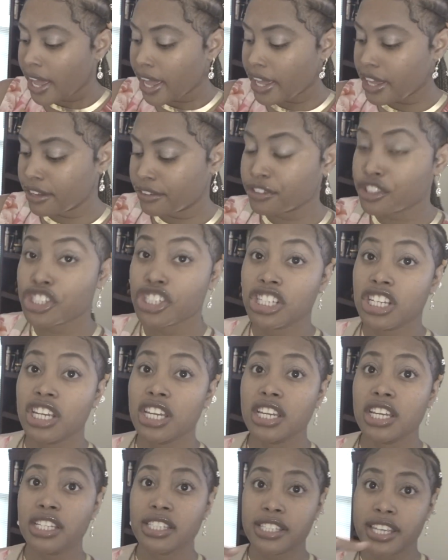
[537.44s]
if
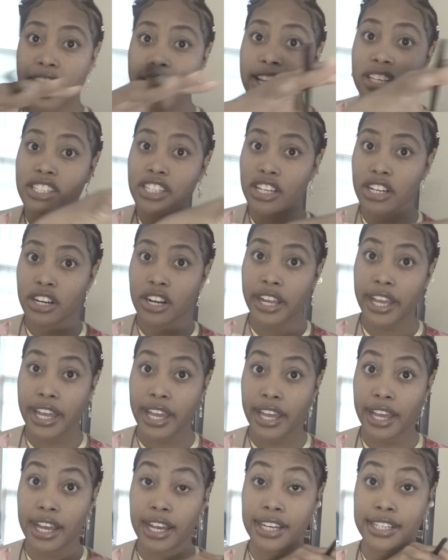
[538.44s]
she takes her
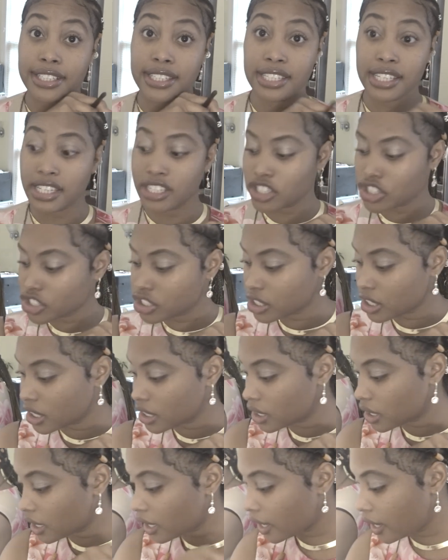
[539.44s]
attention
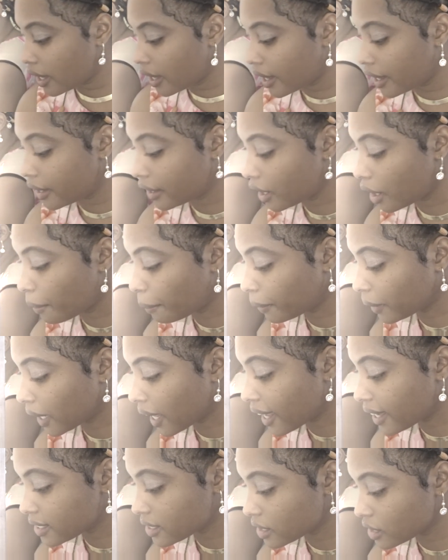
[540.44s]
and
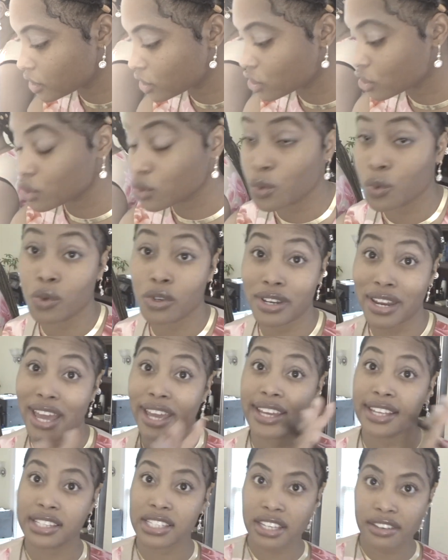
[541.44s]
applies it to
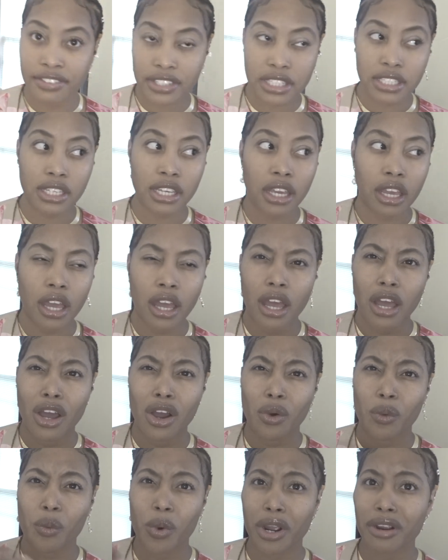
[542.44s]
negativity,
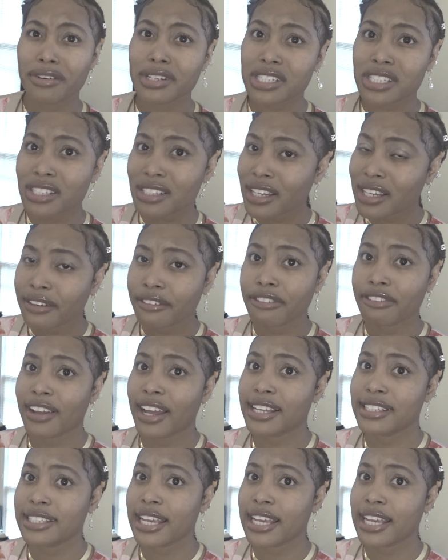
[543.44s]
where is she gonna find